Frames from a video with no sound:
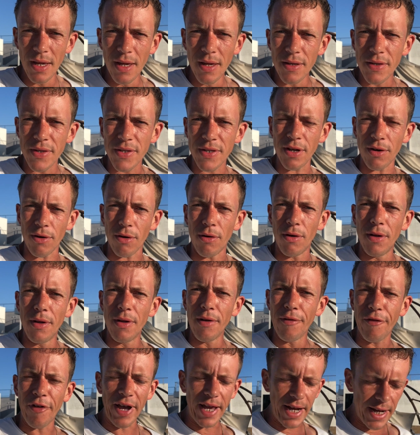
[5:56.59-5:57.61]
So
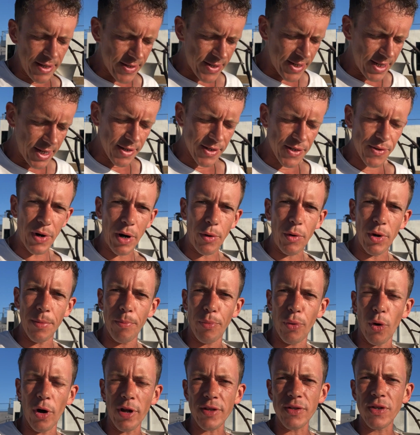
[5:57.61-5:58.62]
financing is very
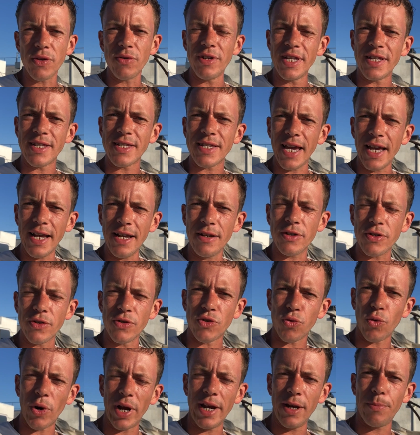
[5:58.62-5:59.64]
important. You need 10 to
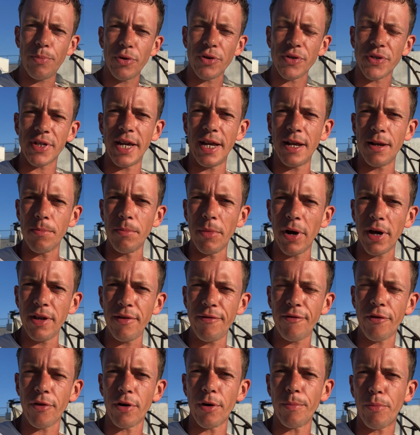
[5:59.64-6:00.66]
20% money
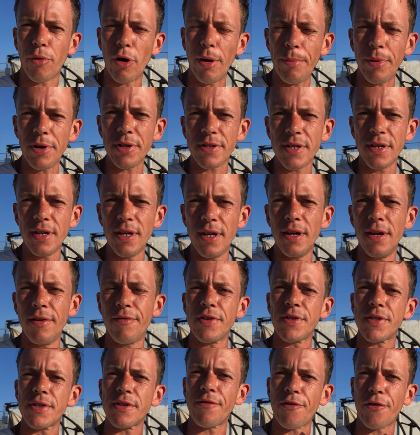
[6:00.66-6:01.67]
for the property if
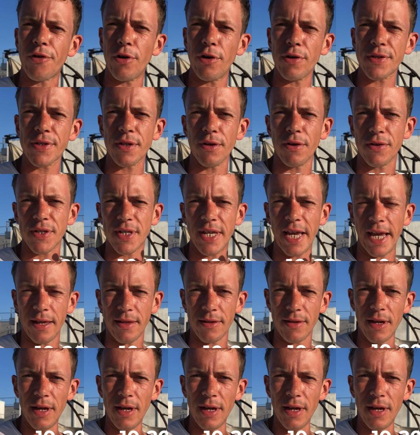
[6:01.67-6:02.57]
it's the first or second.